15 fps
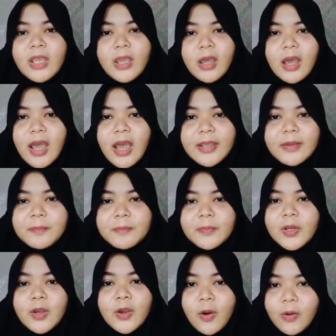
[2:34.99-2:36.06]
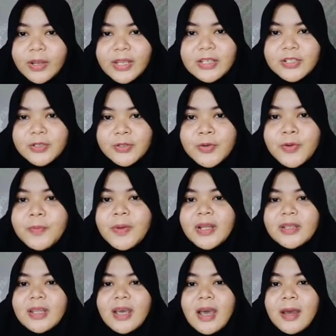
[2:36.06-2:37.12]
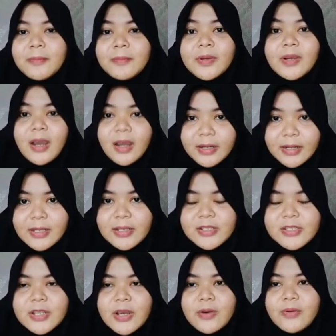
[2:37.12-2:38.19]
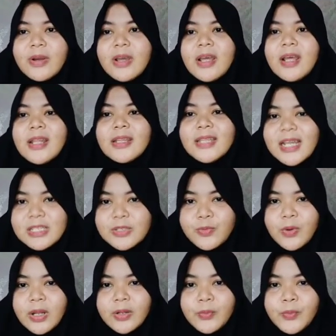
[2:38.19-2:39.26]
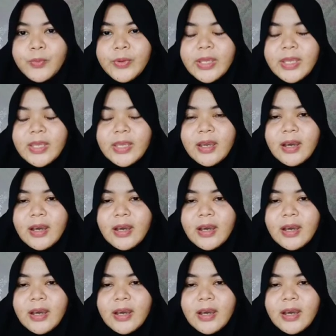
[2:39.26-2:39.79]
I'm going to, but I'm gonna. So that's what we